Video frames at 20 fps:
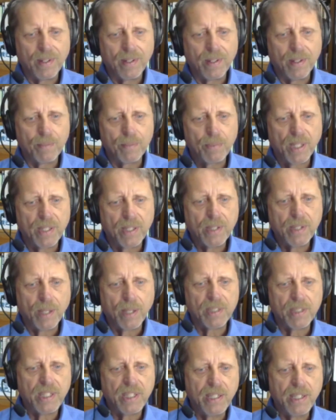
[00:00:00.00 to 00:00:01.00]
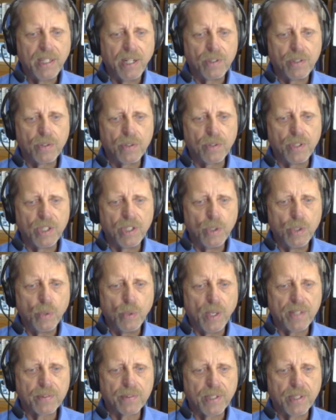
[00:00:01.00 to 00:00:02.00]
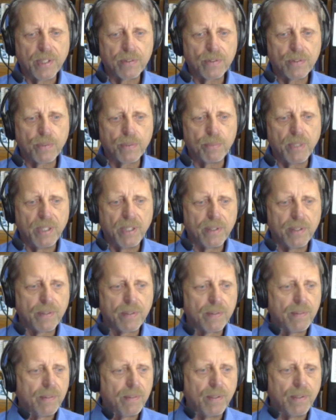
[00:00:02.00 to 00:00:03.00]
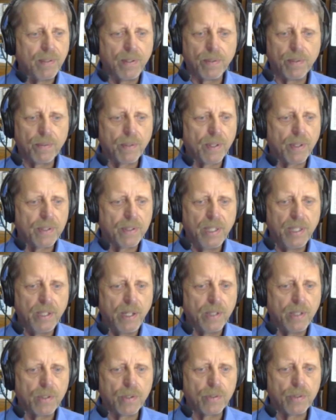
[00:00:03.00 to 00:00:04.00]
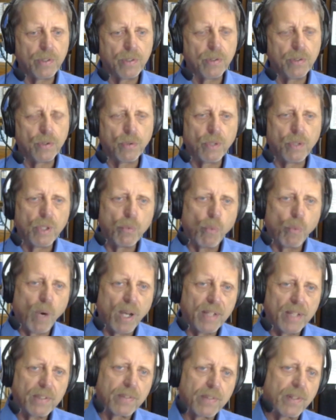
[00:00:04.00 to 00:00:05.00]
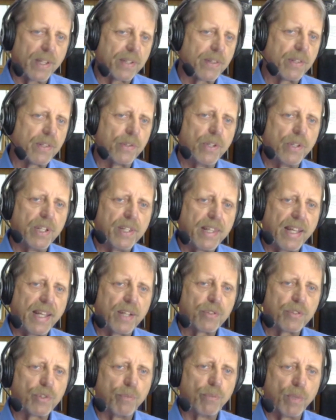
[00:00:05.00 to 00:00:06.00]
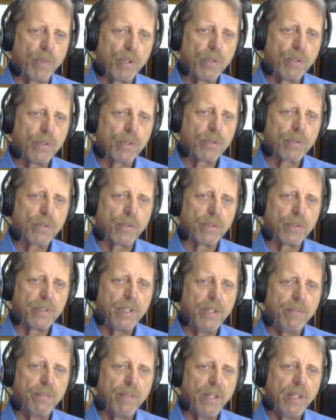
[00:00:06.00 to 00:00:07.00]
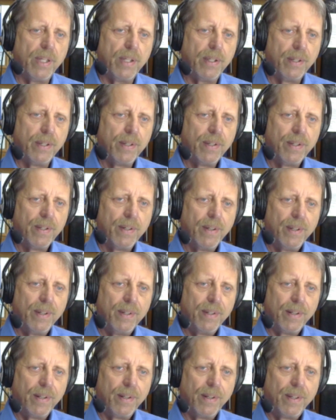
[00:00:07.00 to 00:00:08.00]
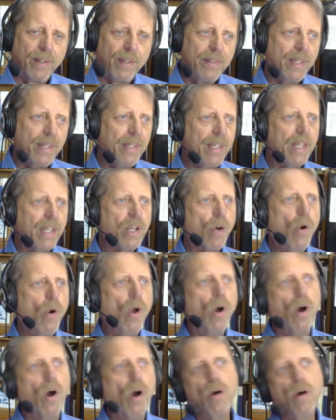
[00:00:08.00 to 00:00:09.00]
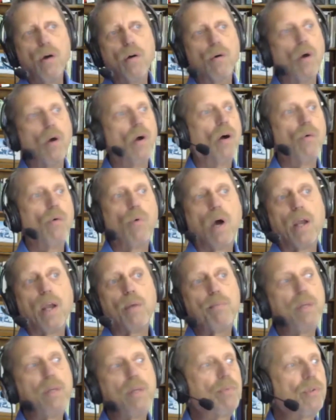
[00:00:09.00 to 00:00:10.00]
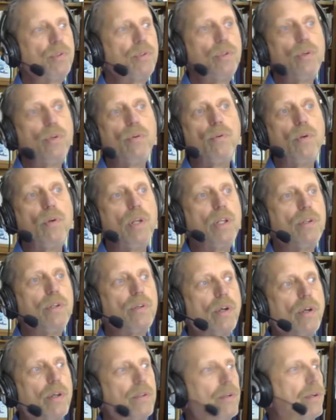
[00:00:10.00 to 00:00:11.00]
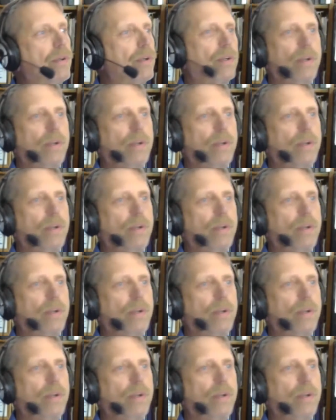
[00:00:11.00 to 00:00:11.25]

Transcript: by the time a teenager in the U.S. gets to be a teenager, he's already watched like 30,000 murders on TV. And then they go, oh, why are people shooting each other?